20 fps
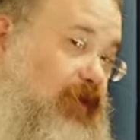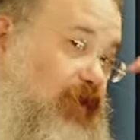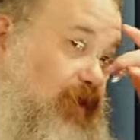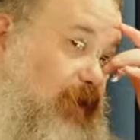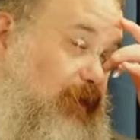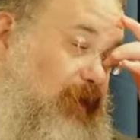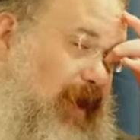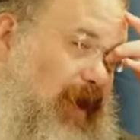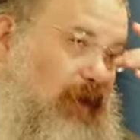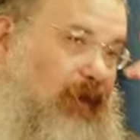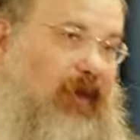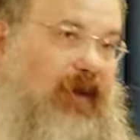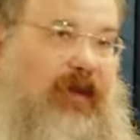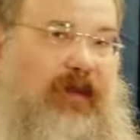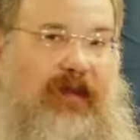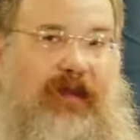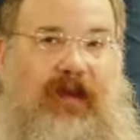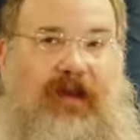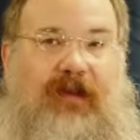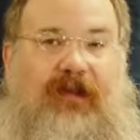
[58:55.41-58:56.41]
you can buy one
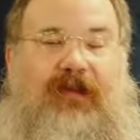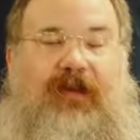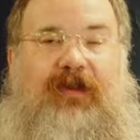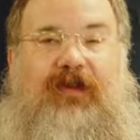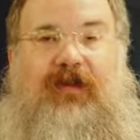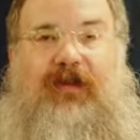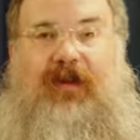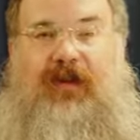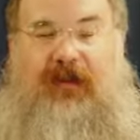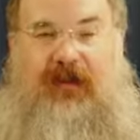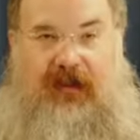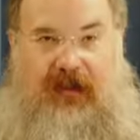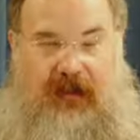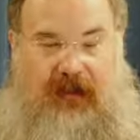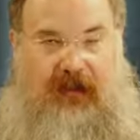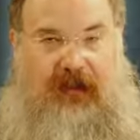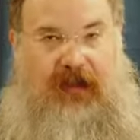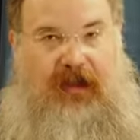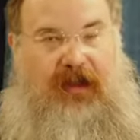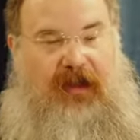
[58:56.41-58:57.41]
of these and you can
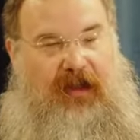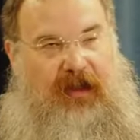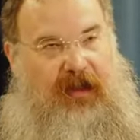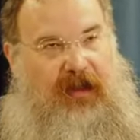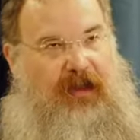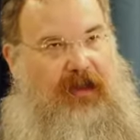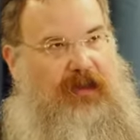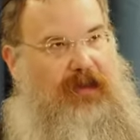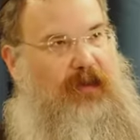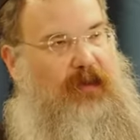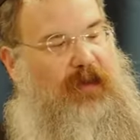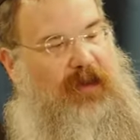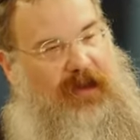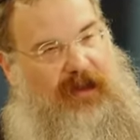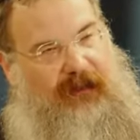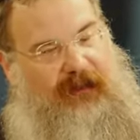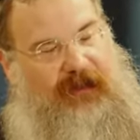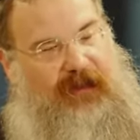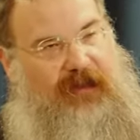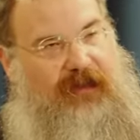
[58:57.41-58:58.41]
do the will
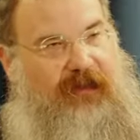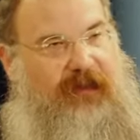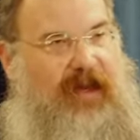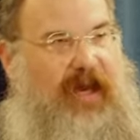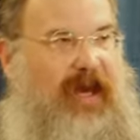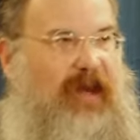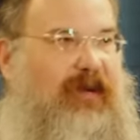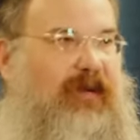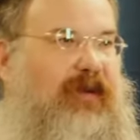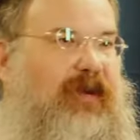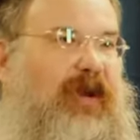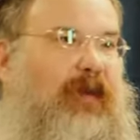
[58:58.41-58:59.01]
of the Creator.